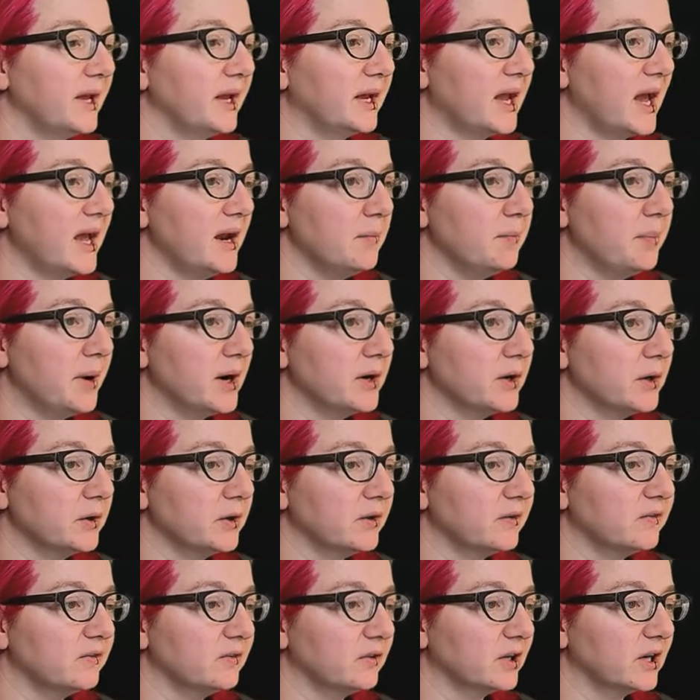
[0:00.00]
I kind of borrowed a
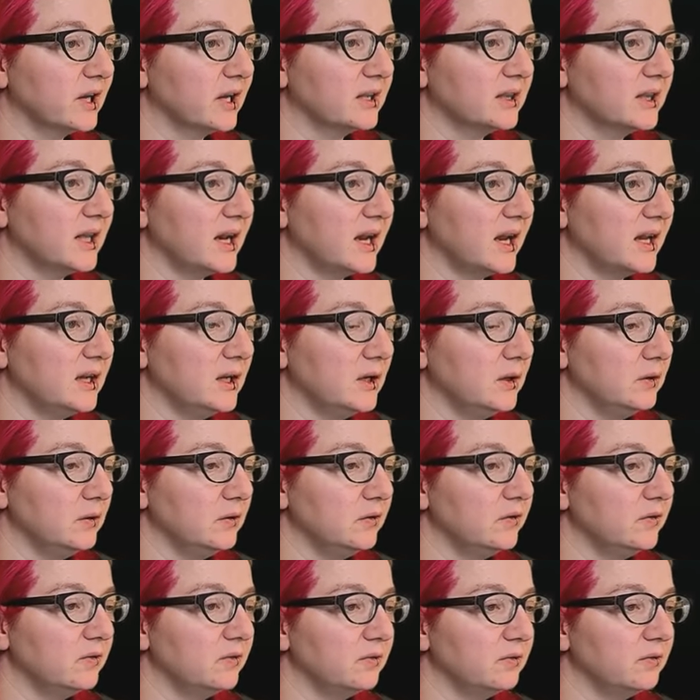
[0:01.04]
circuit that I
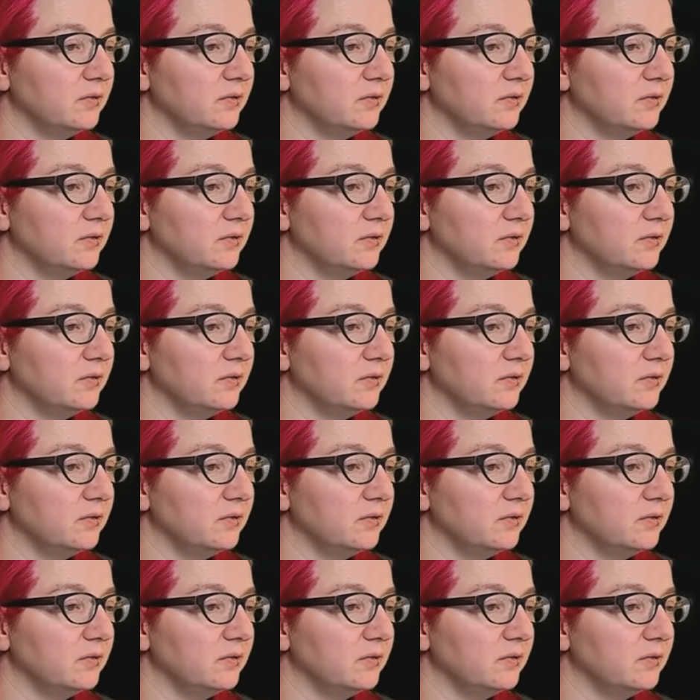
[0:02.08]
use